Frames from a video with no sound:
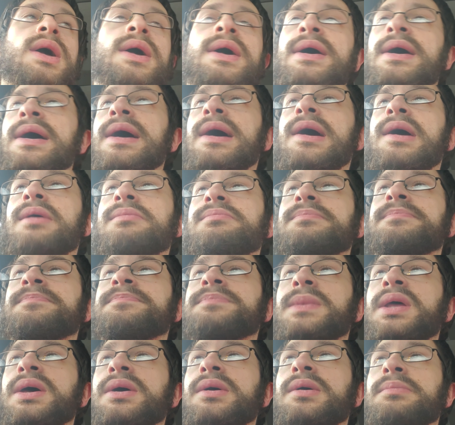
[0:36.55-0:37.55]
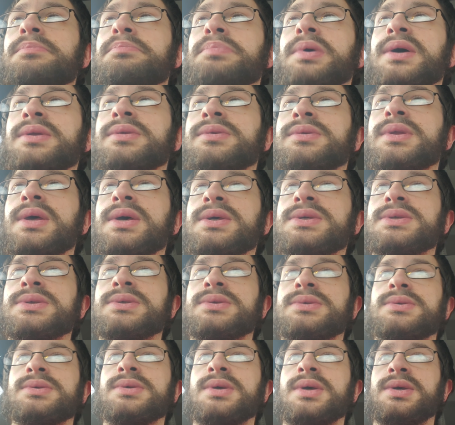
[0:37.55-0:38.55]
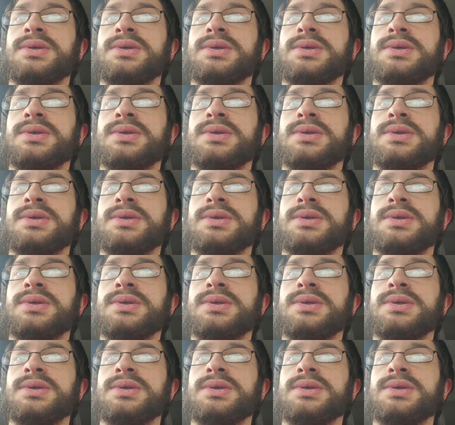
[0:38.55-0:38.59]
Um, but there's